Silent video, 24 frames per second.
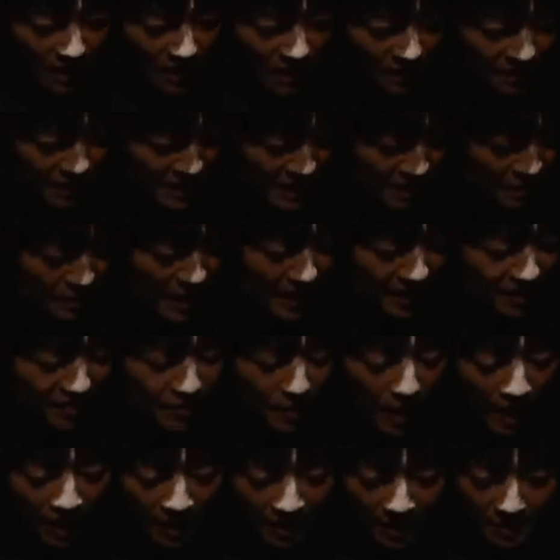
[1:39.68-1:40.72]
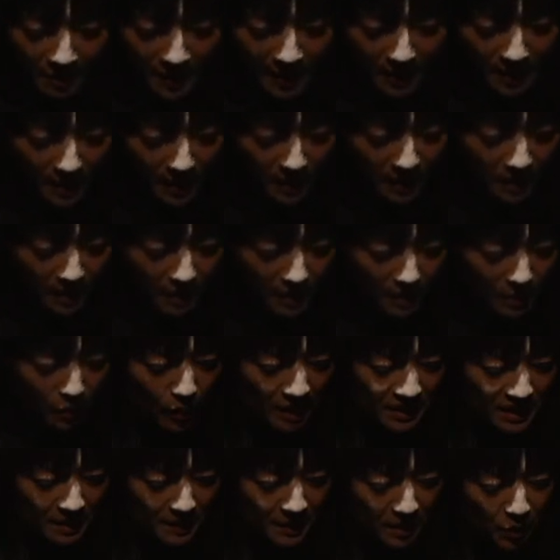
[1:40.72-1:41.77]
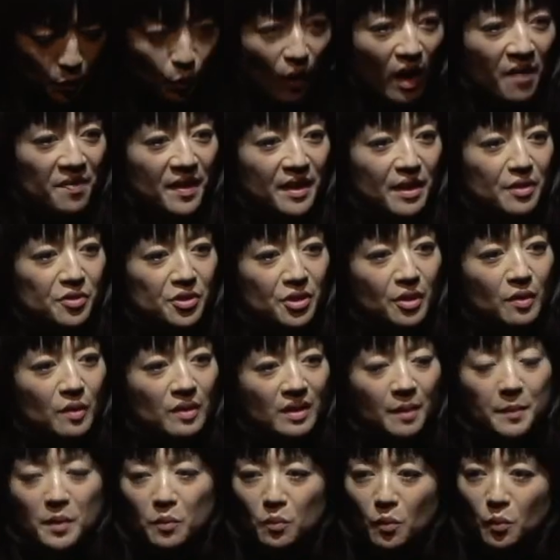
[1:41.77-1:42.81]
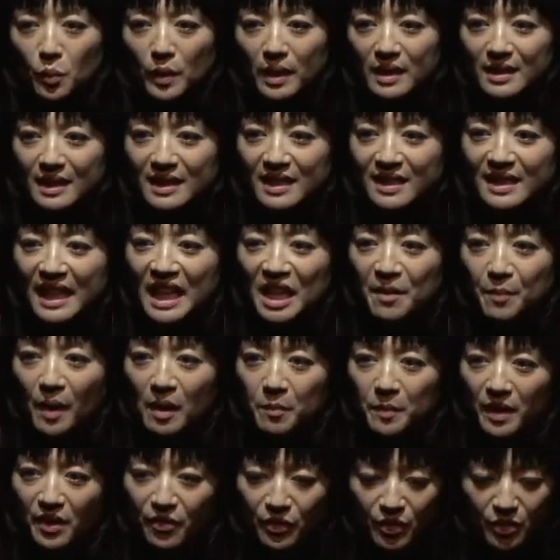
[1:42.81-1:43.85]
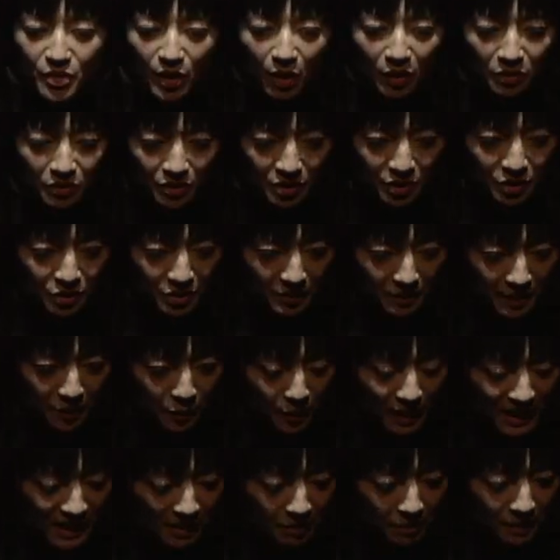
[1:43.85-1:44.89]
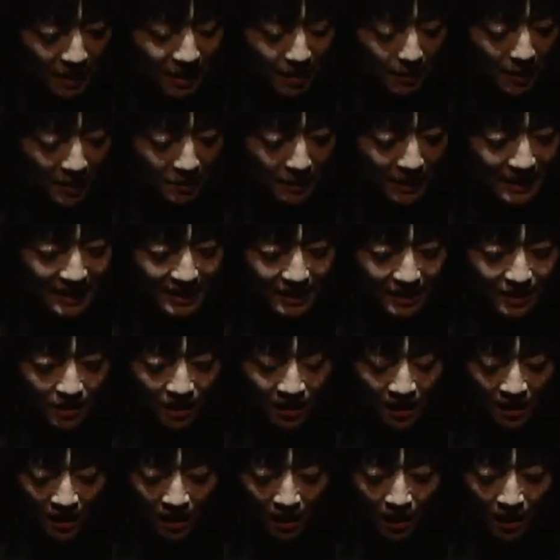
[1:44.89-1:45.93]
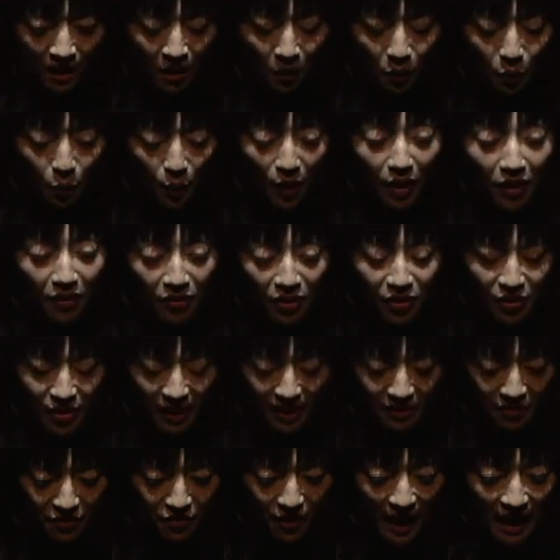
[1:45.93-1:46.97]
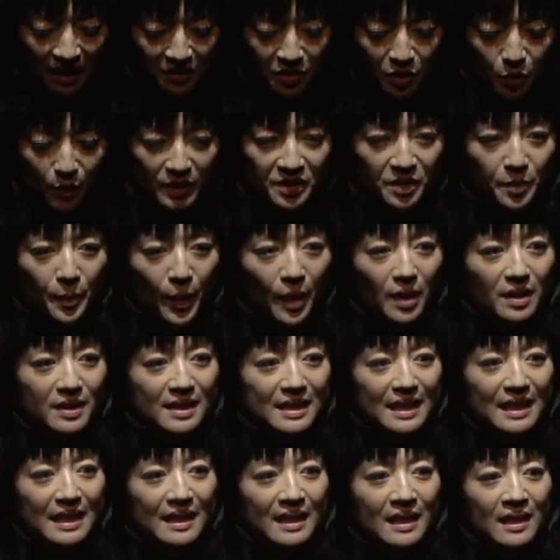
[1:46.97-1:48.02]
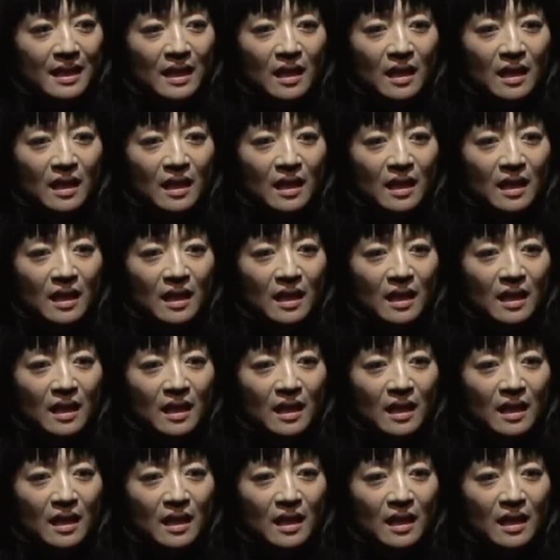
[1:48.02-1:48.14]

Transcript: And this competitive part of me wants to be the one that you choose. I mean, what does it say about me if you don't choose me? What does it mean about my worth and value as a person?